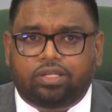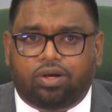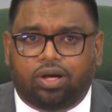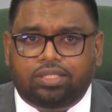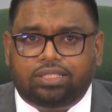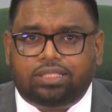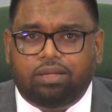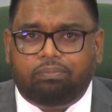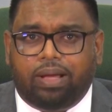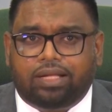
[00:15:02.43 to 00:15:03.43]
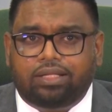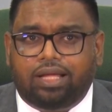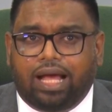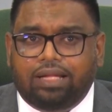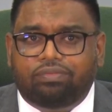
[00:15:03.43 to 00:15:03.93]
costs has impacted
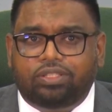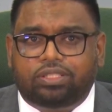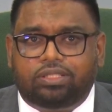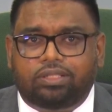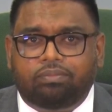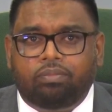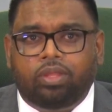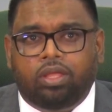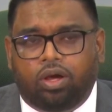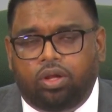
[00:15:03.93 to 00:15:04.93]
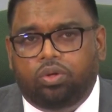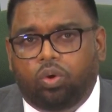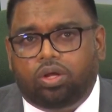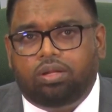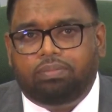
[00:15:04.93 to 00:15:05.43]
adversely on
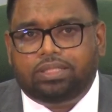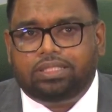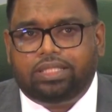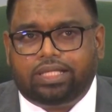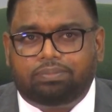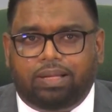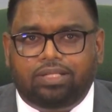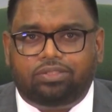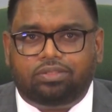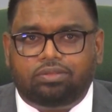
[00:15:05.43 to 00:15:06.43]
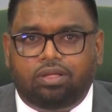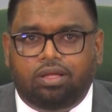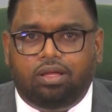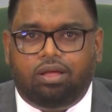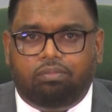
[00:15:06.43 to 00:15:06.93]
local business expansion.
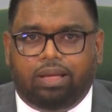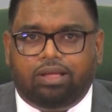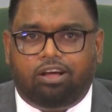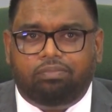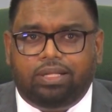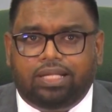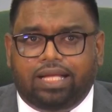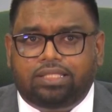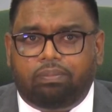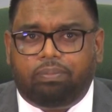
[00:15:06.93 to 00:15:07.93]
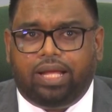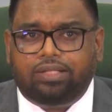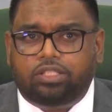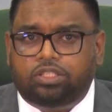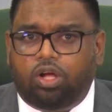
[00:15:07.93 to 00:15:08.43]
My government has a plan
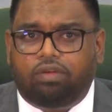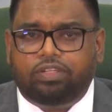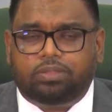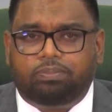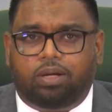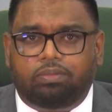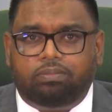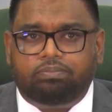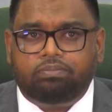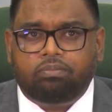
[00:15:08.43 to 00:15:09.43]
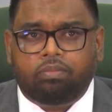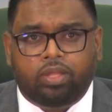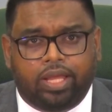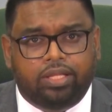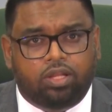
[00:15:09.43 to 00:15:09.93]
to solve this problem.
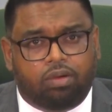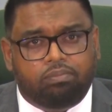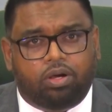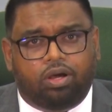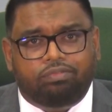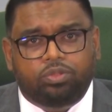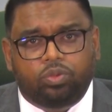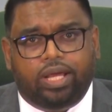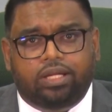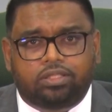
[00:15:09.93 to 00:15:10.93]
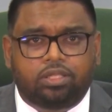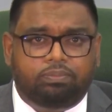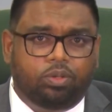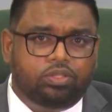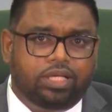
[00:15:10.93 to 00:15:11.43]
A number of new energy
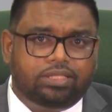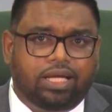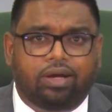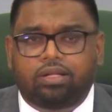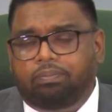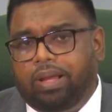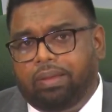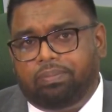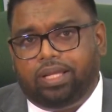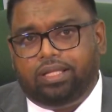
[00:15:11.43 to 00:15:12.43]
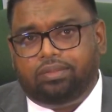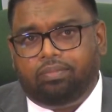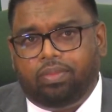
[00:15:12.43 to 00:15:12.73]
projects are in the pipeline.